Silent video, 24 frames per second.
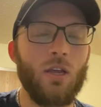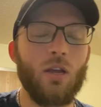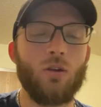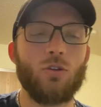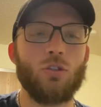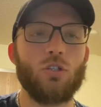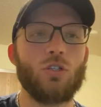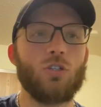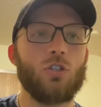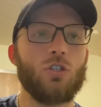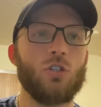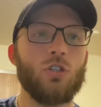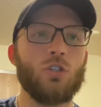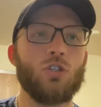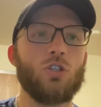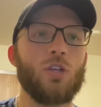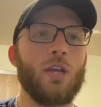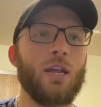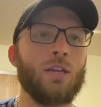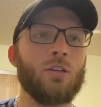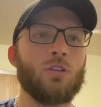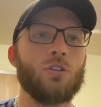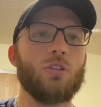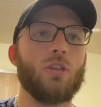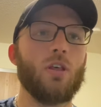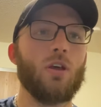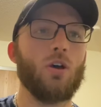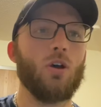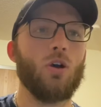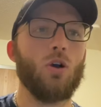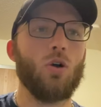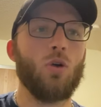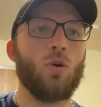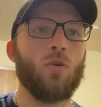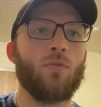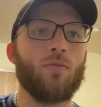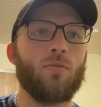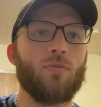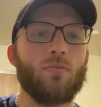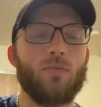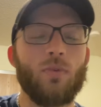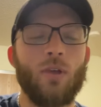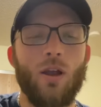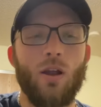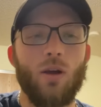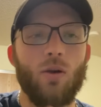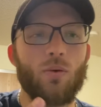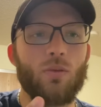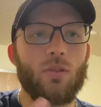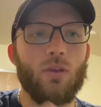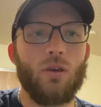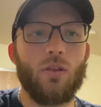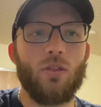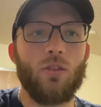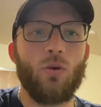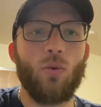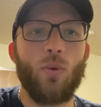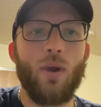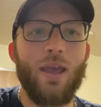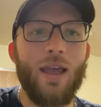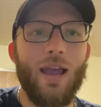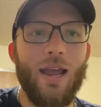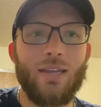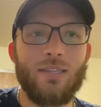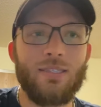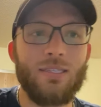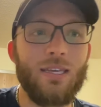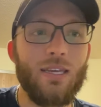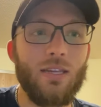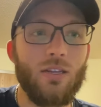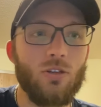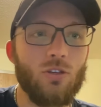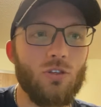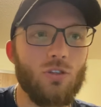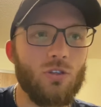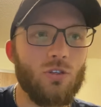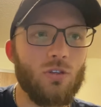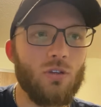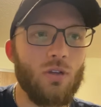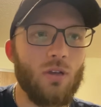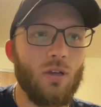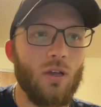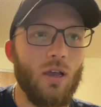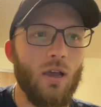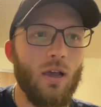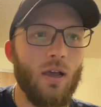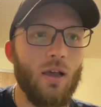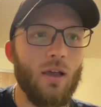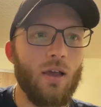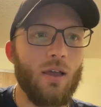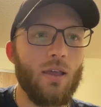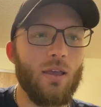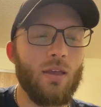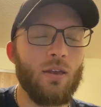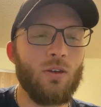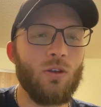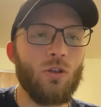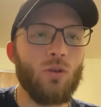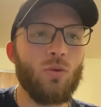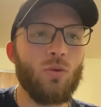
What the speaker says: just change the way I teach and do